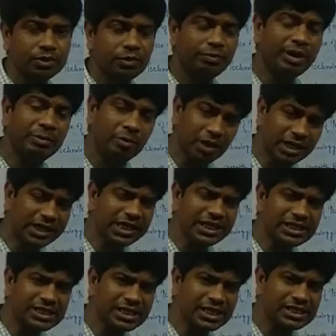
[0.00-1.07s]
We have already
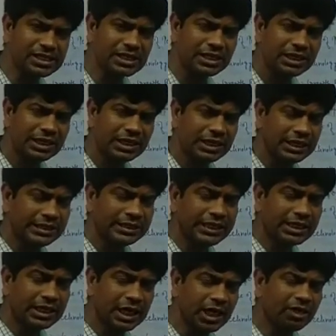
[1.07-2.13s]
discussed
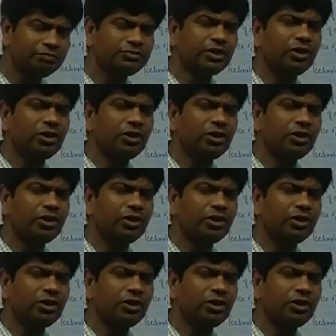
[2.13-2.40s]
that none of the